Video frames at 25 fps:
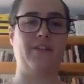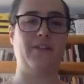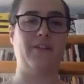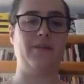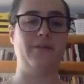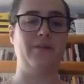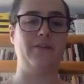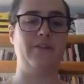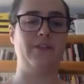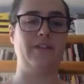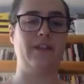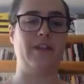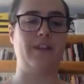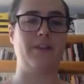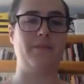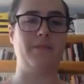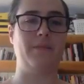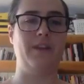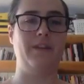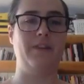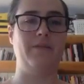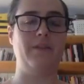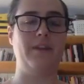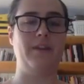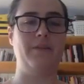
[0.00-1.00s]
would you like me to
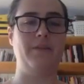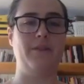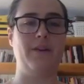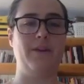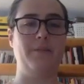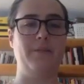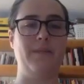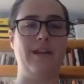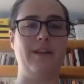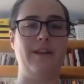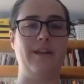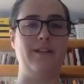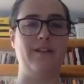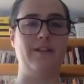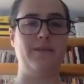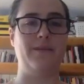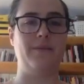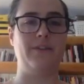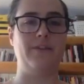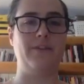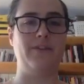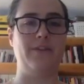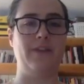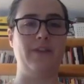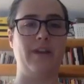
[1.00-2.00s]
read one, Mel, or would
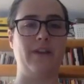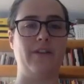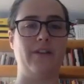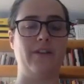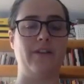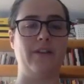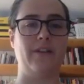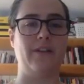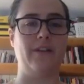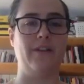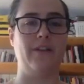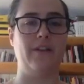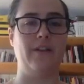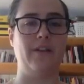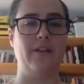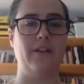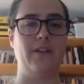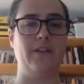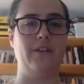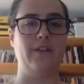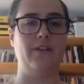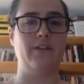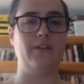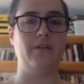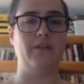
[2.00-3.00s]
you like to
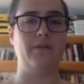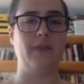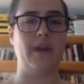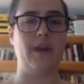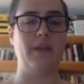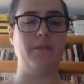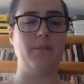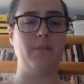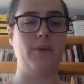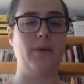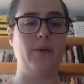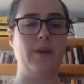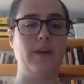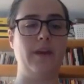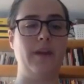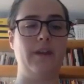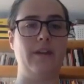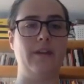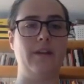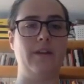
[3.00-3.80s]
do Rainboy?